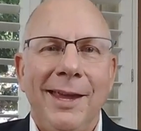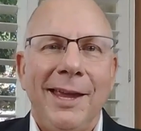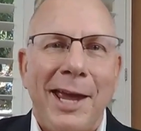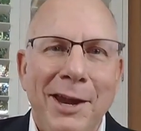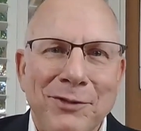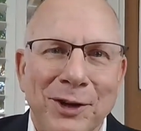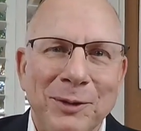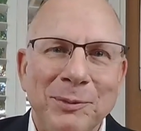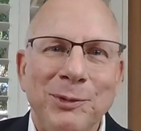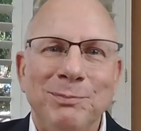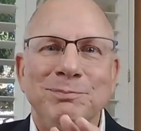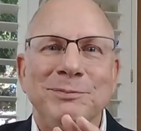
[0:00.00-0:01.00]
Hey
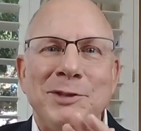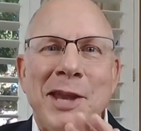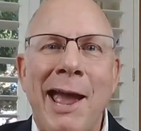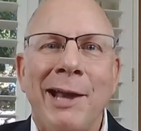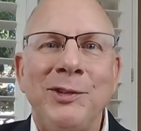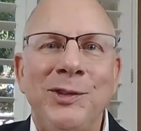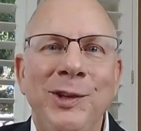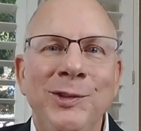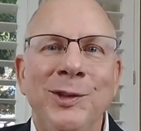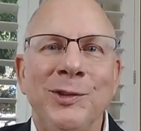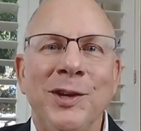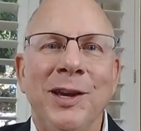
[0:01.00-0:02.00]
firms, tax season
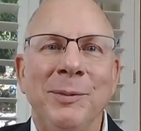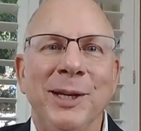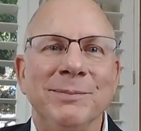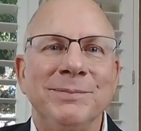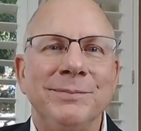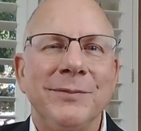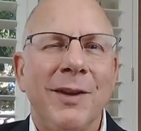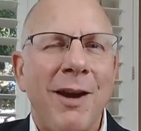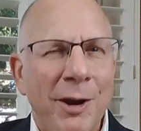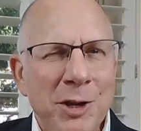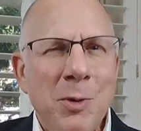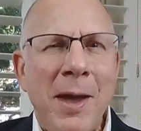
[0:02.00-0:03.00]
is coming.
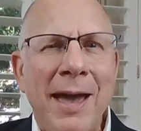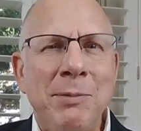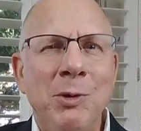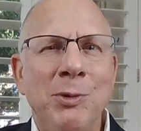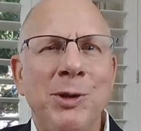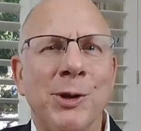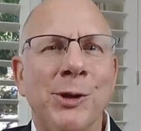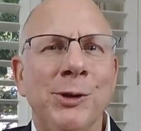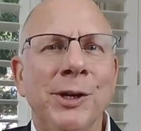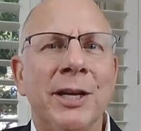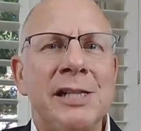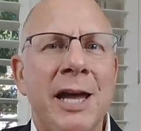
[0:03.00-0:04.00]
Are you happy with your
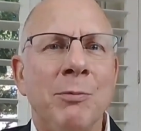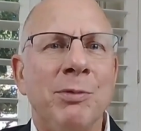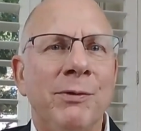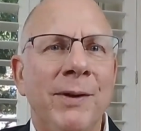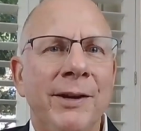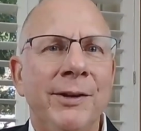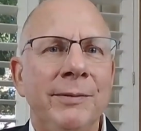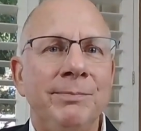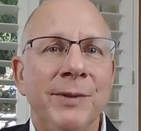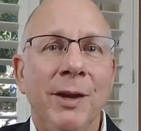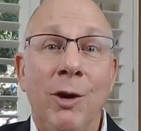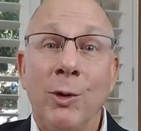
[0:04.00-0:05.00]
current cloud provider
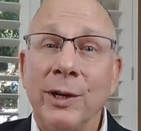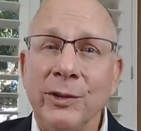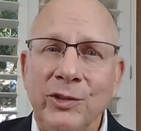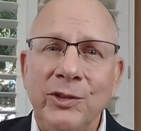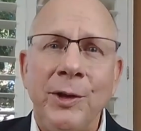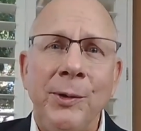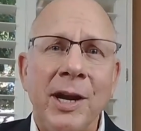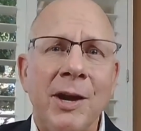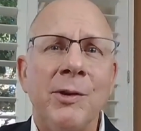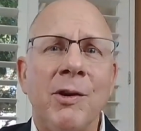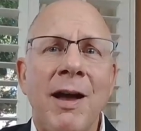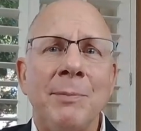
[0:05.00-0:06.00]
or considering
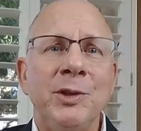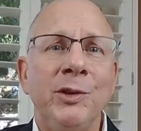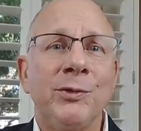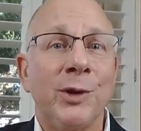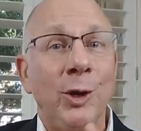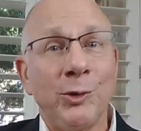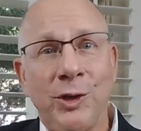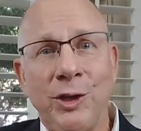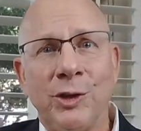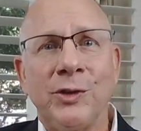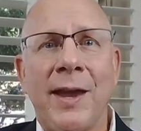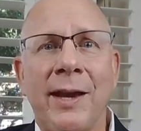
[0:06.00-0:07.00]
other options for hosting
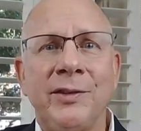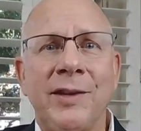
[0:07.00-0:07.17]
your tax